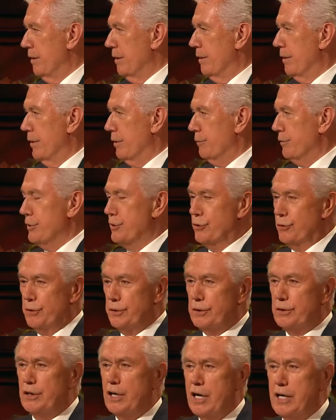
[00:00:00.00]
The
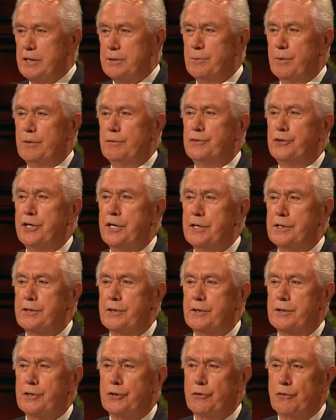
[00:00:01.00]
restored gospel of
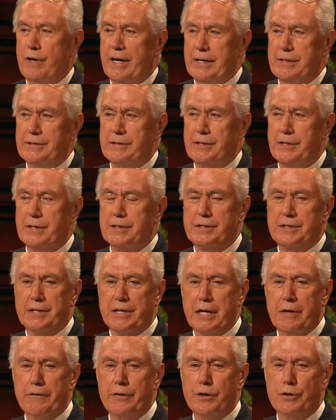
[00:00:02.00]
Jesus Christ is
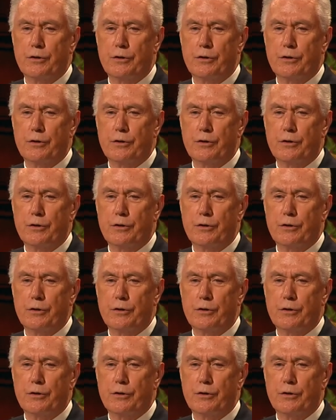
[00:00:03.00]
given